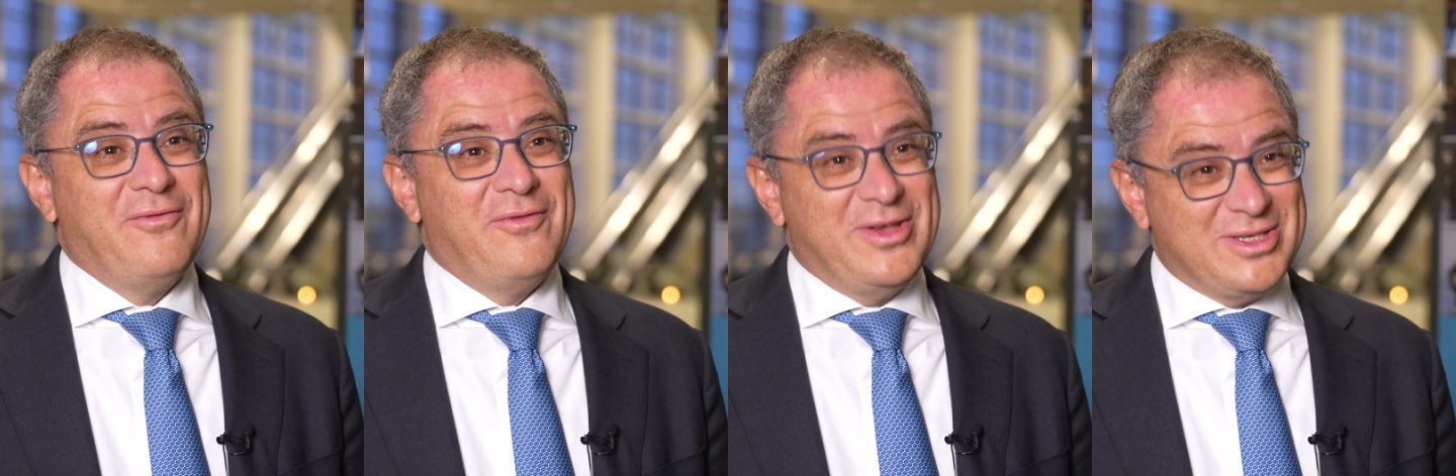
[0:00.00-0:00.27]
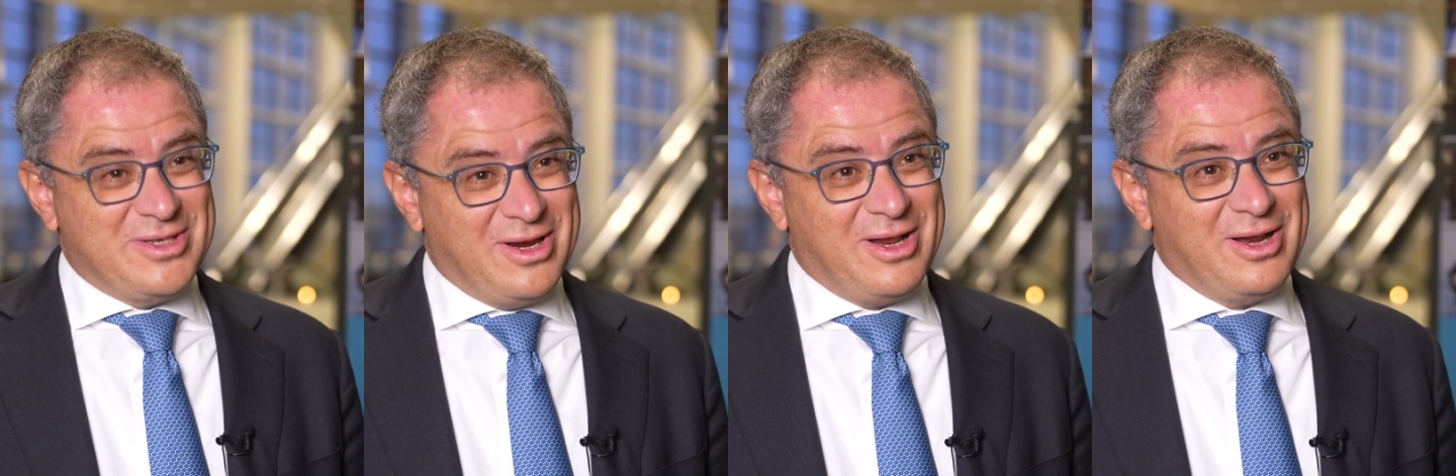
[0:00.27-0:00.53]

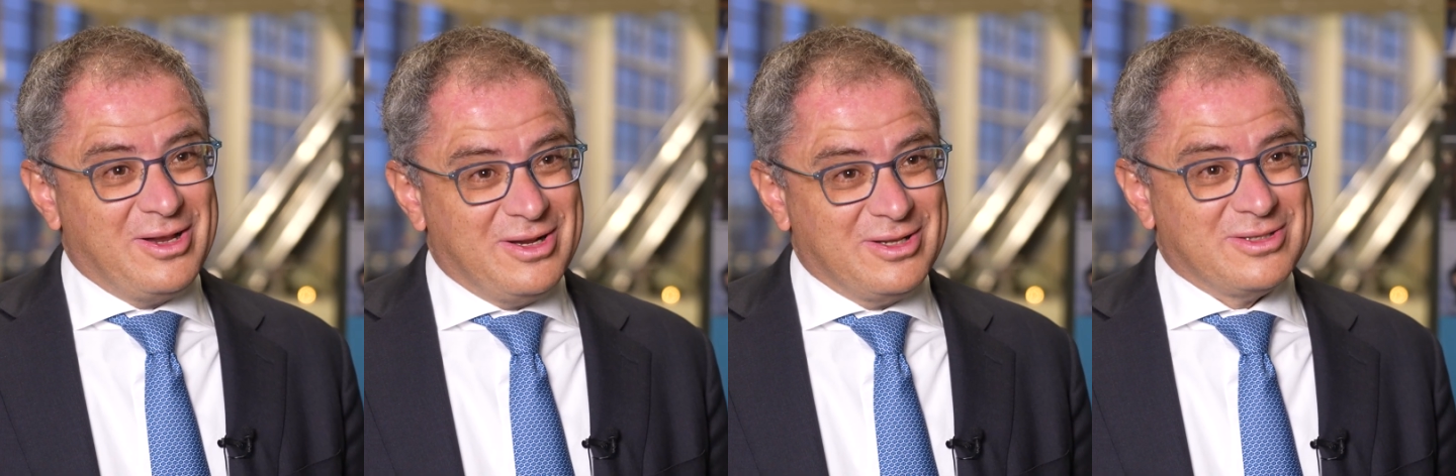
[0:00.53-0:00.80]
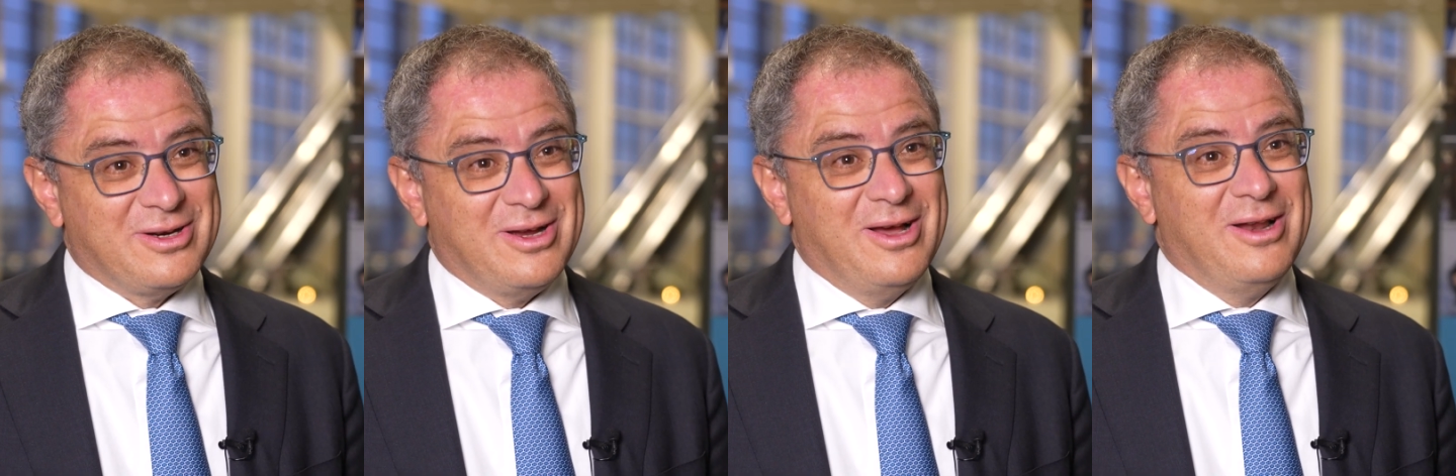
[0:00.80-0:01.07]
phase 3 clinical
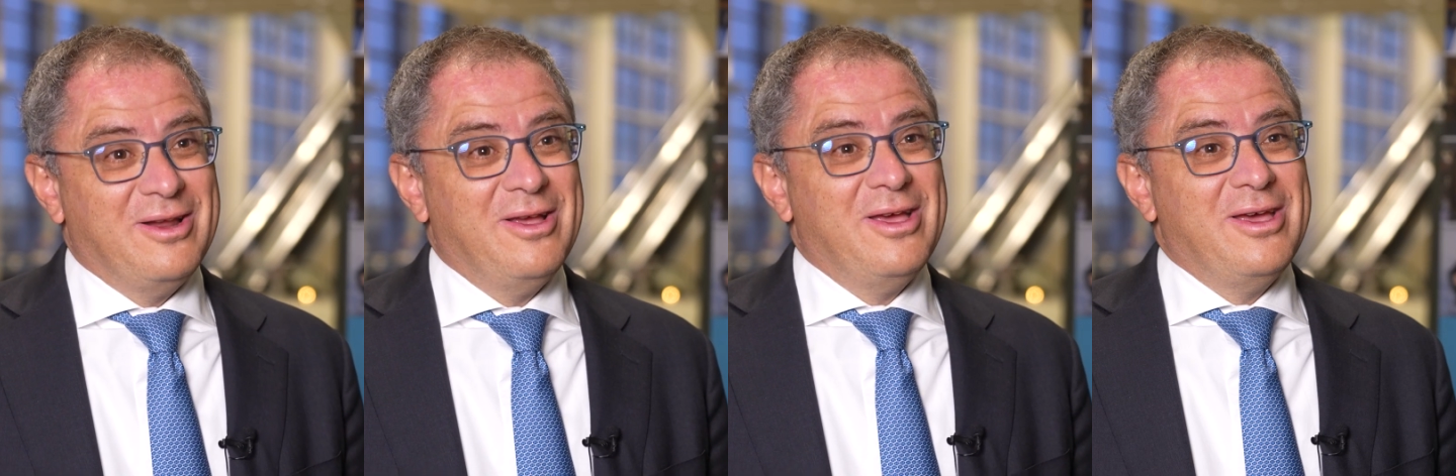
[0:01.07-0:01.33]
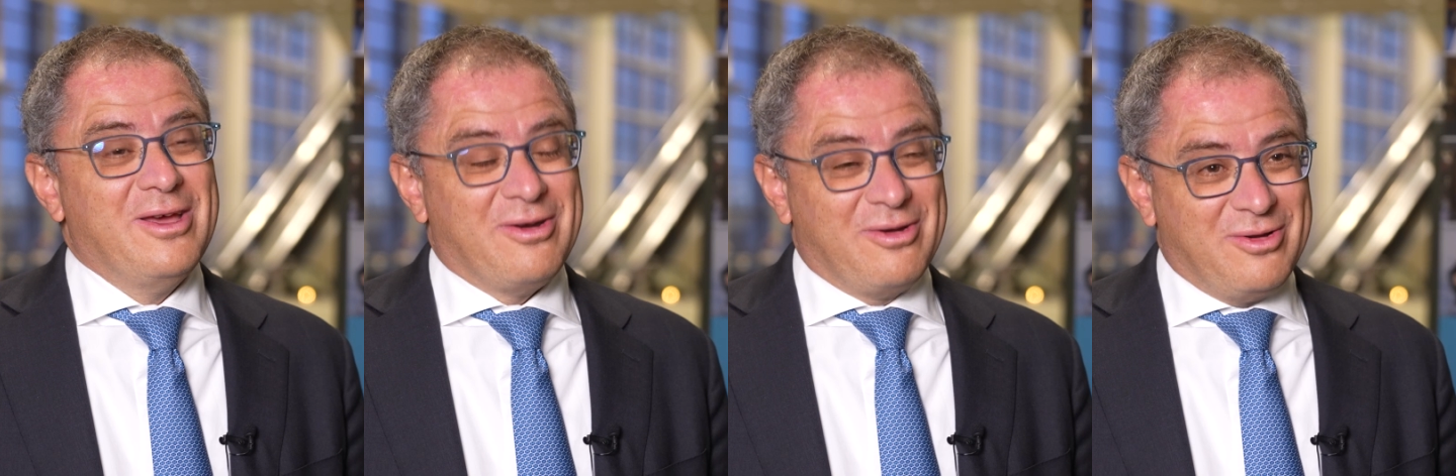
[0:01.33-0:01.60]
trial
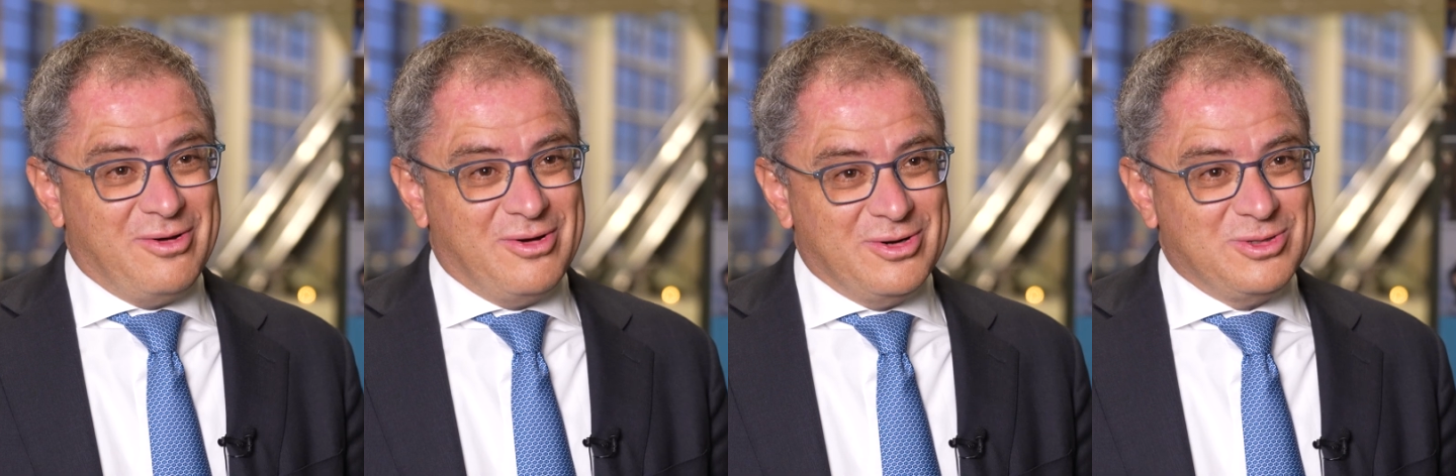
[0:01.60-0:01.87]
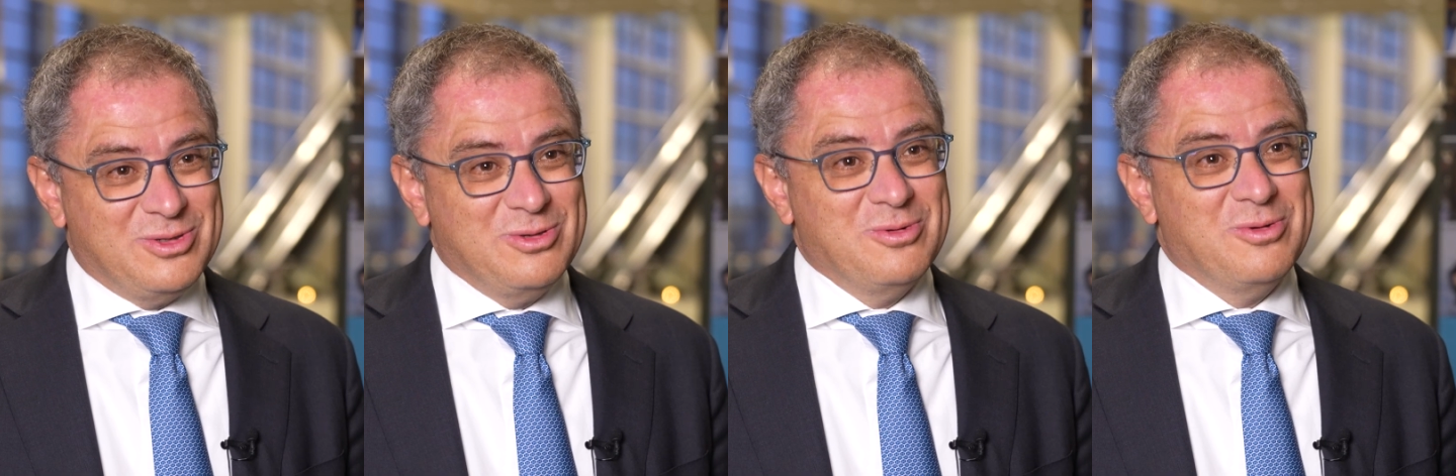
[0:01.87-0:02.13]
in
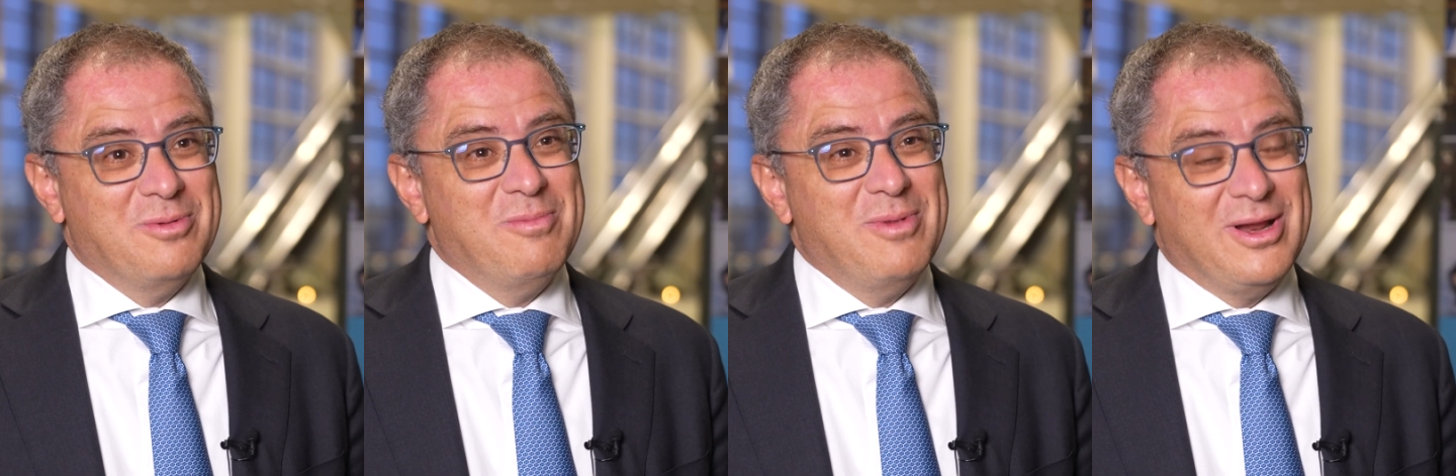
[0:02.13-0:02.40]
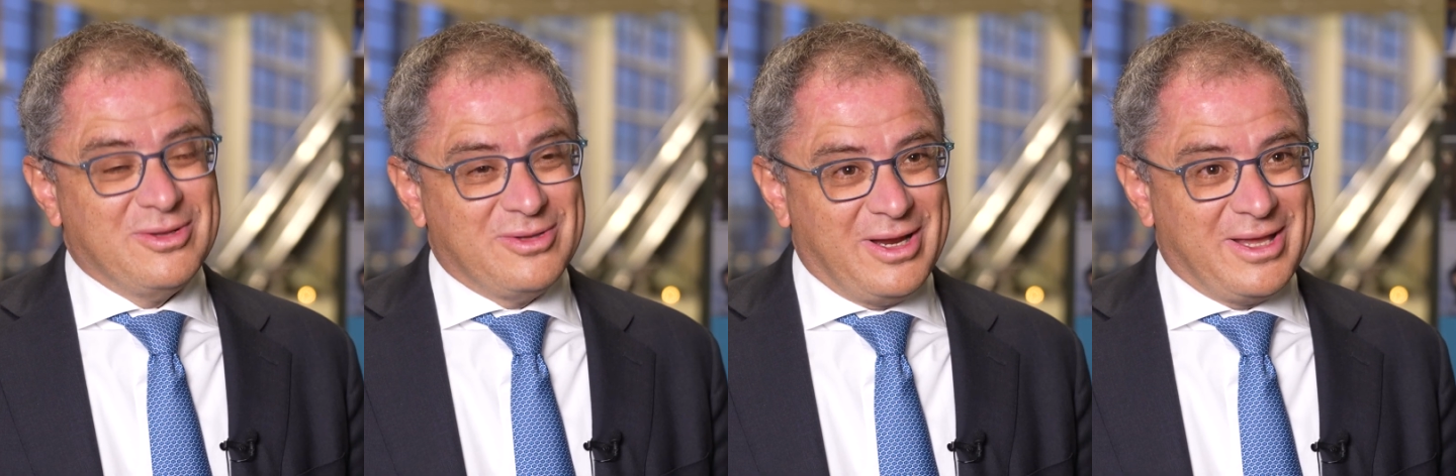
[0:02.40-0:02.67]
regard to
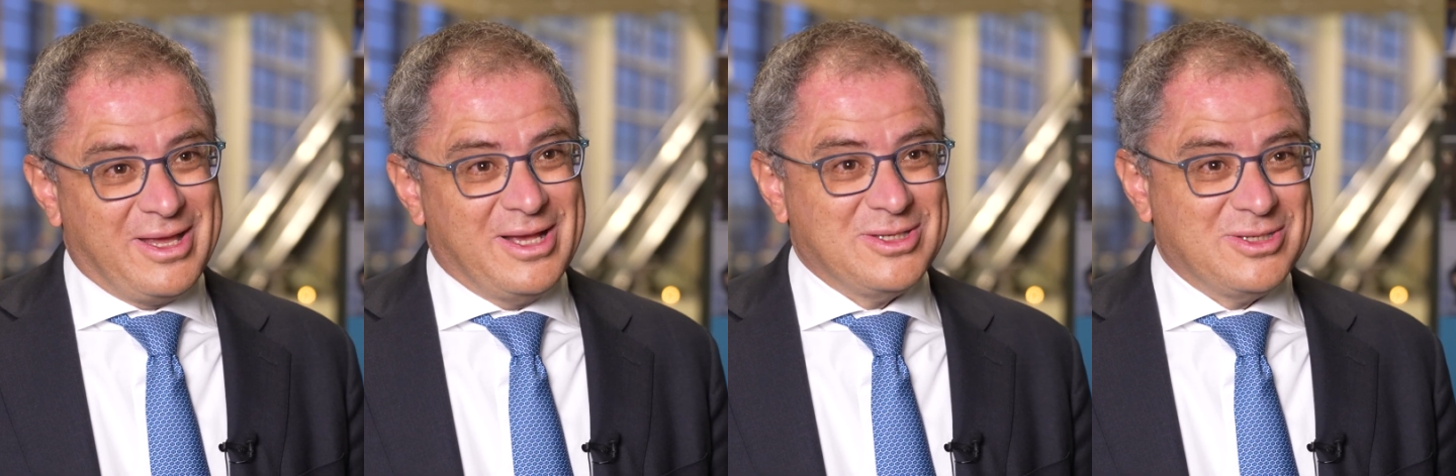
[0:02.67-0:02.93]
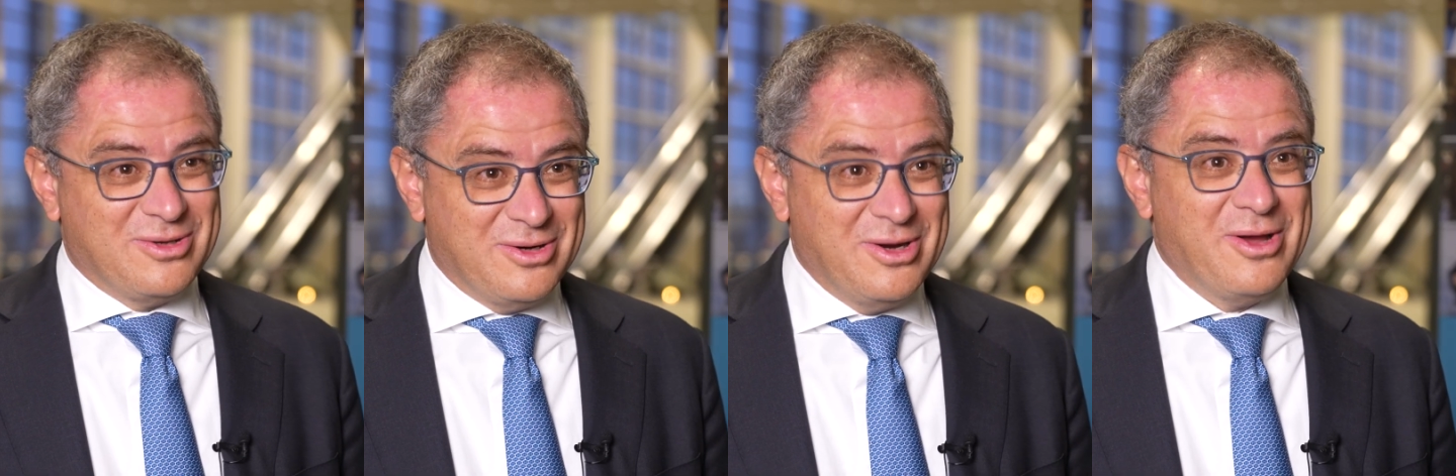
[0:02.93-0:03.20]
biliary tract
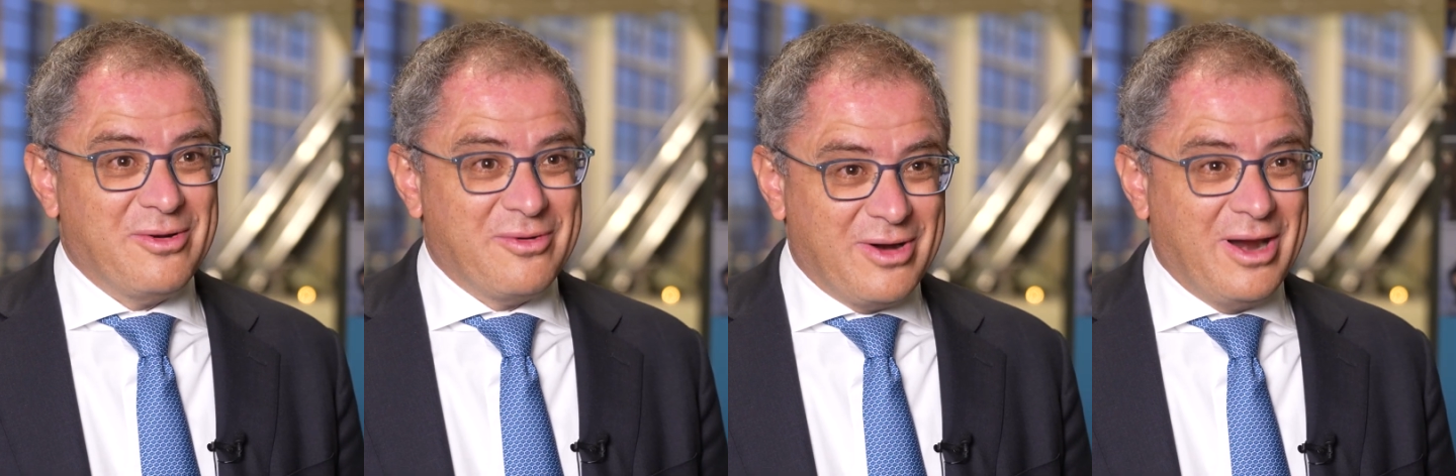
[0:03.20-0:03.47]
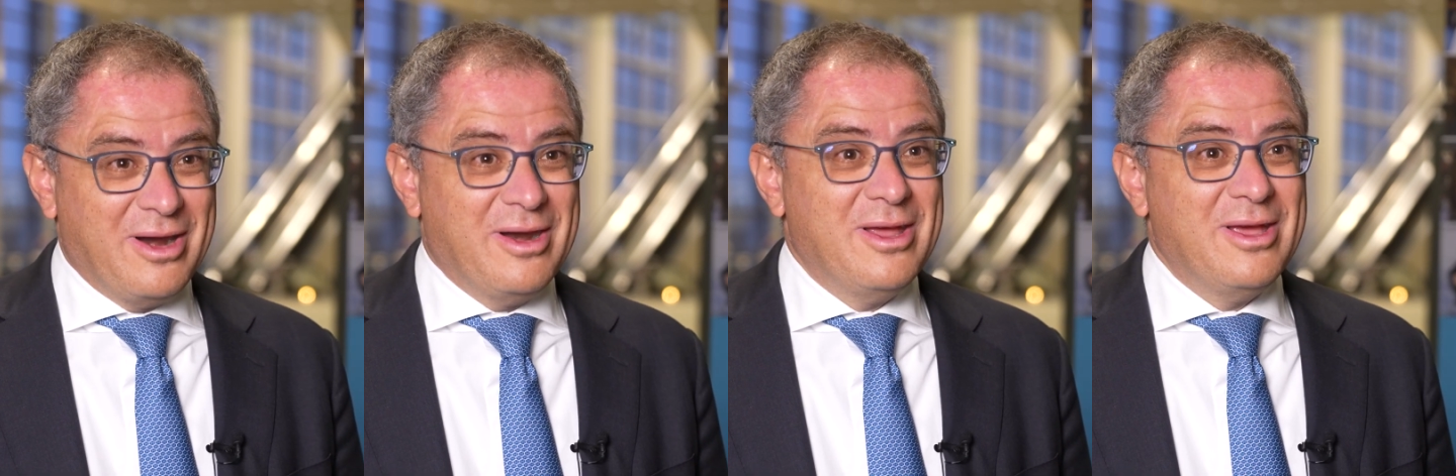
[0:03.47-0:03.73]
cancer
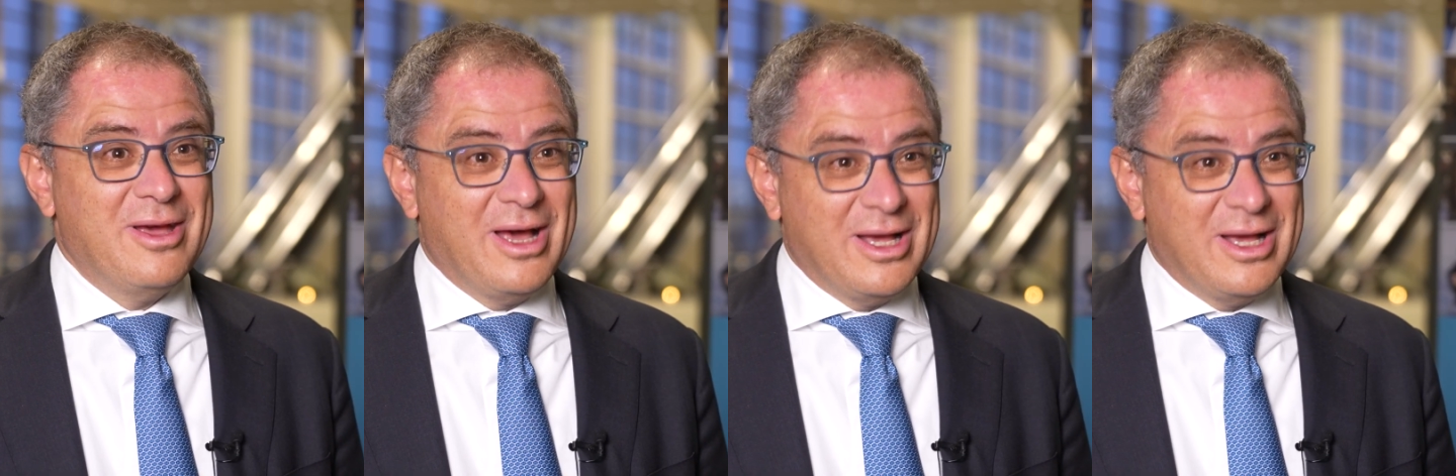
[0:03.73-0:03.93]
run